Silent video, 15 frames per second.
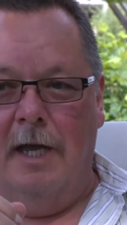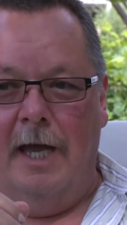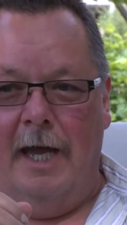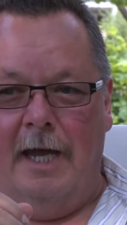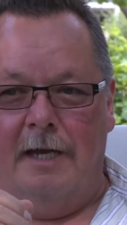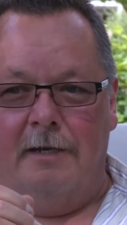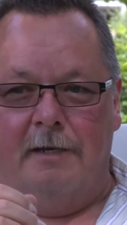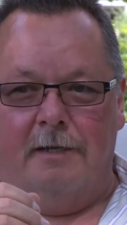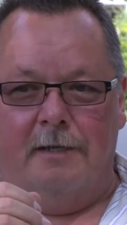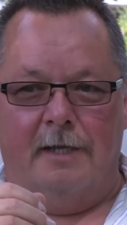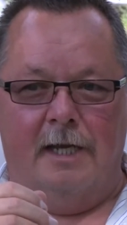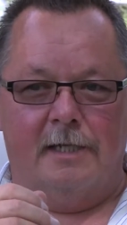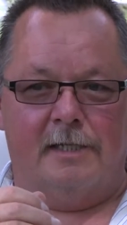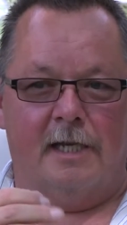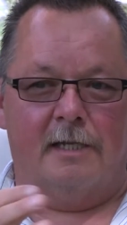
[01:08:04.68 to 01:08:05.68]
And
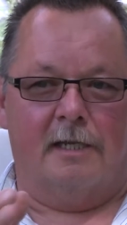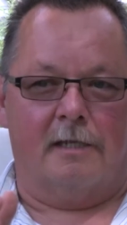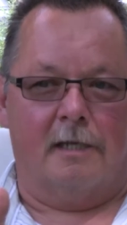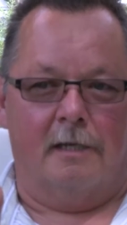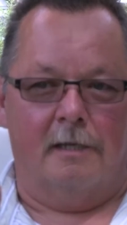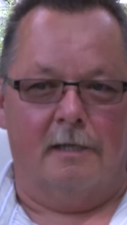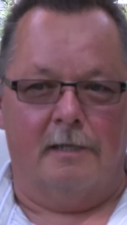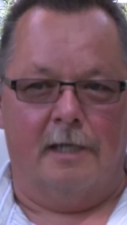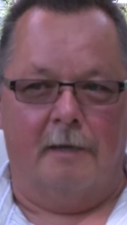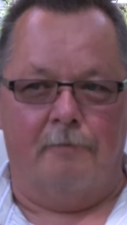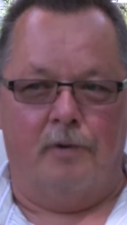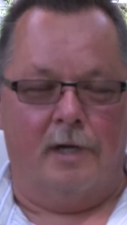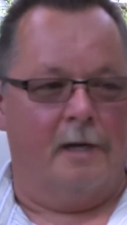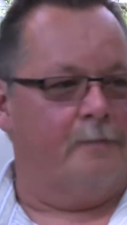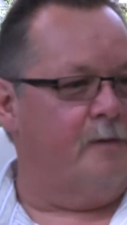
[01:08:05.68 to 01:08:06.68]
they said that the, they
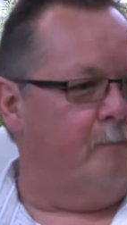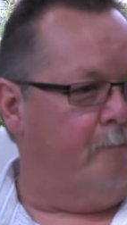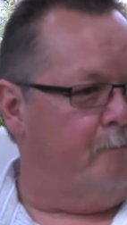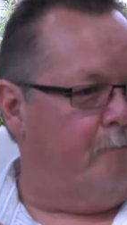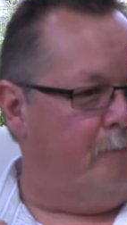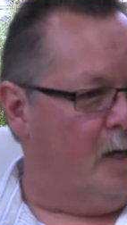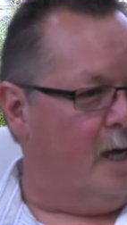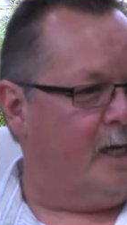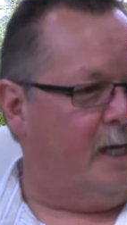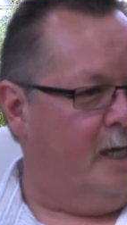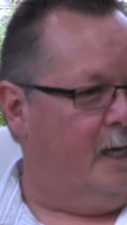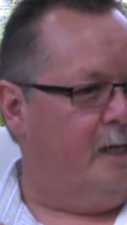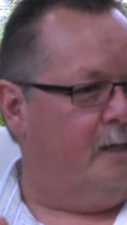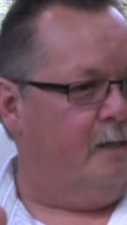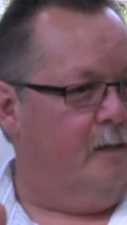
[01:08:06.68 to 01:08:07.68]
put up the
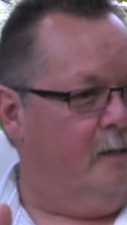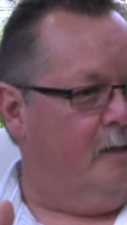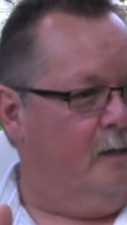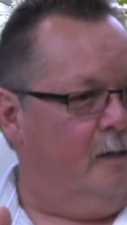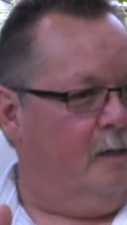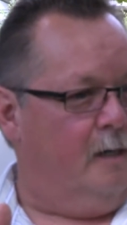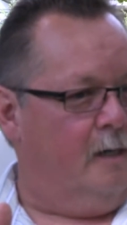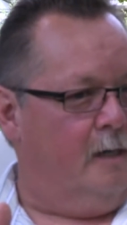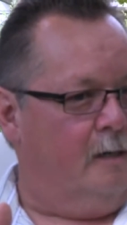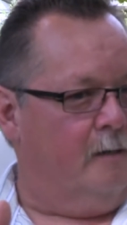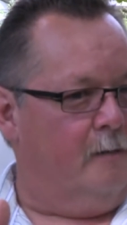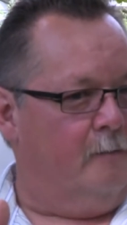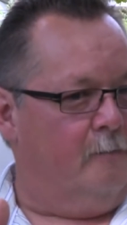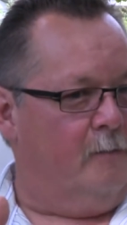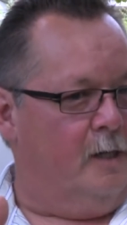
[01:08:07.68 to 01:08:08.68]
blockade
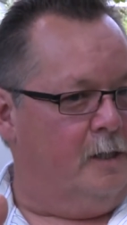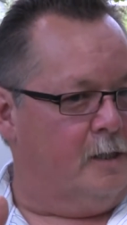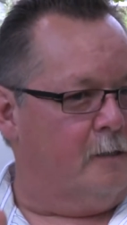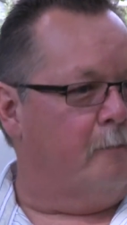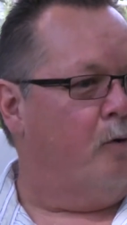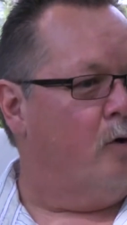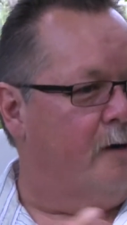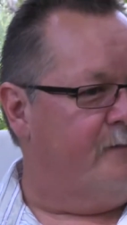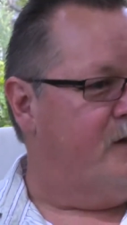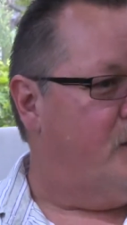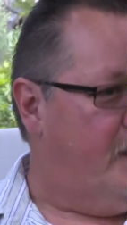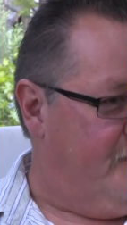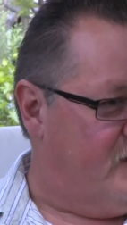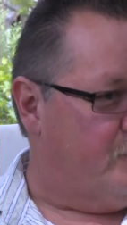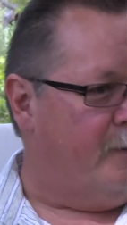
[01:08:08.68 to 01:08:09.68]
uh, in support of
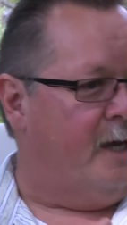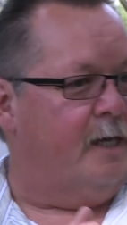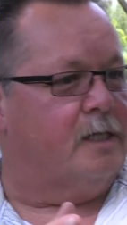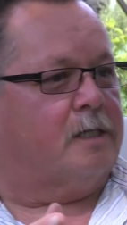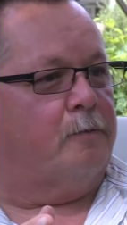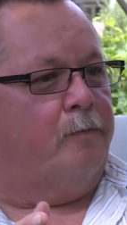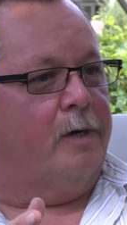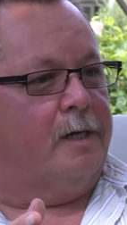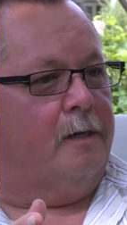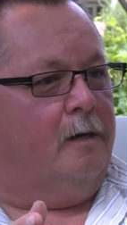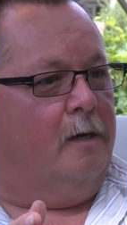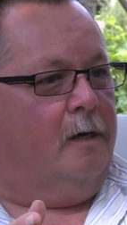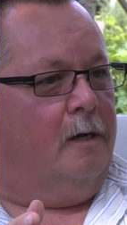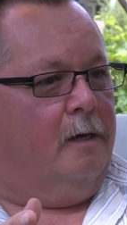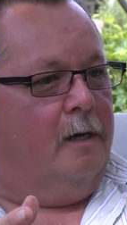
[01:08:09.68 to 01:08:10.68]
Chief Spence, but
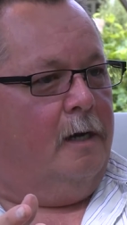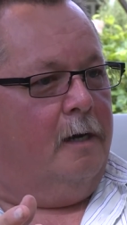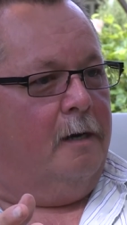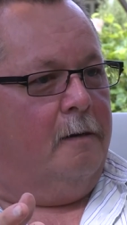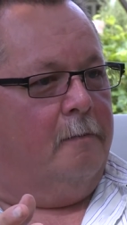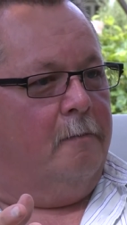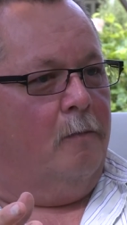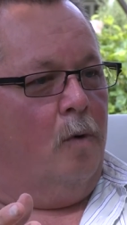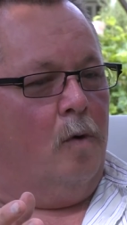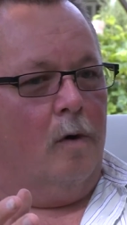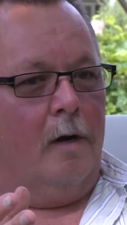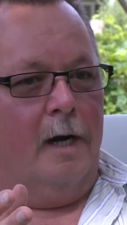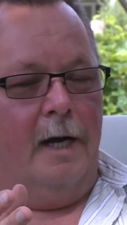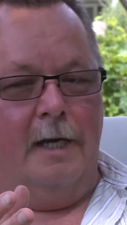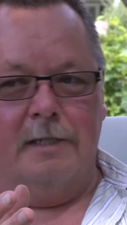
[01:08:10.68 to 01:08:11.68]
uh,
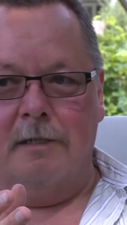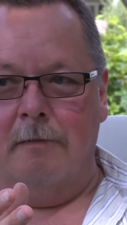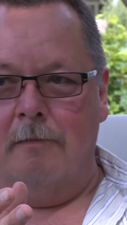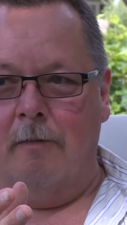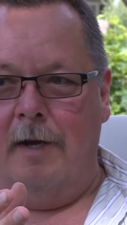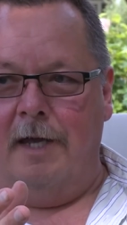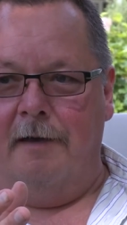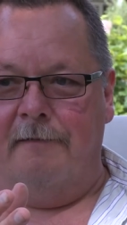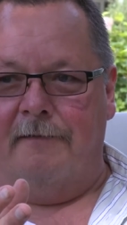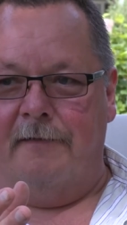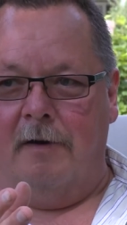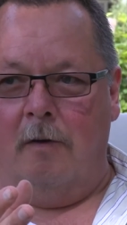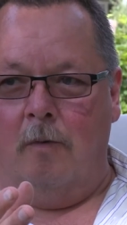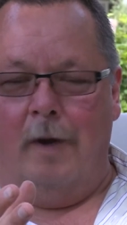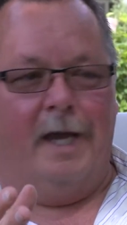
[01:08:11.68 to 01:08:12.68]
more as a way of
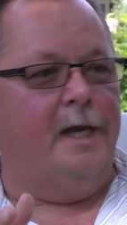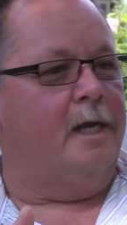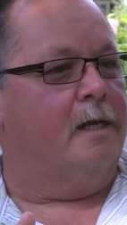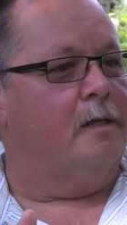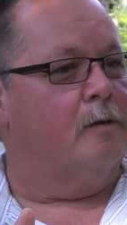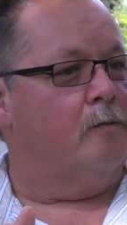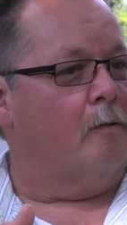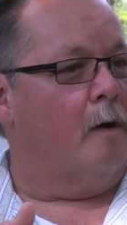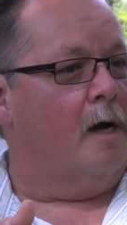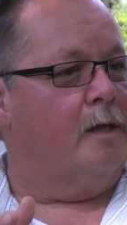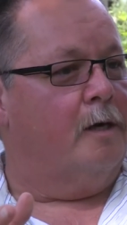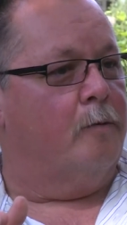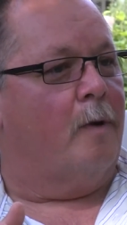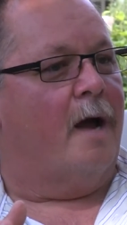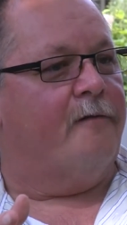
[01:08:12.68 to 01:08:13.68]
awaiting the,
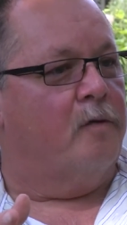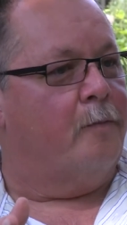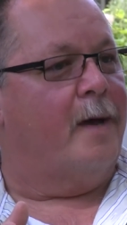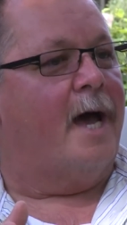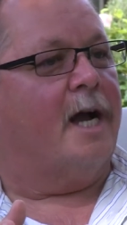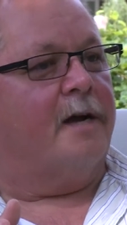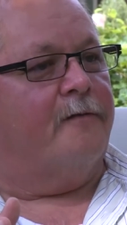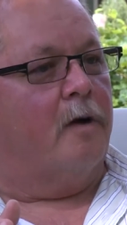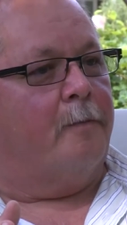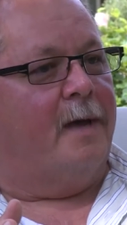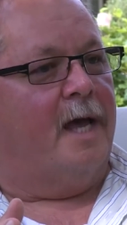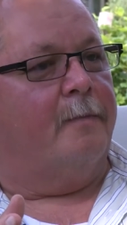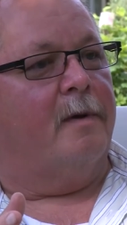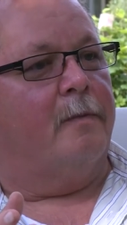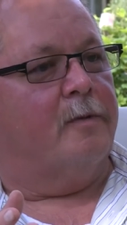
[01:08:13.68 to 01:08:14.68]
the, arrival back of our
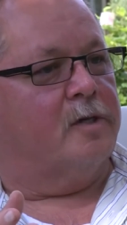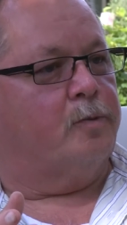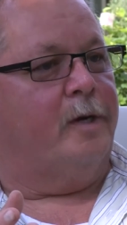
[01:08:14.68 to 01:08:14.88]
band members.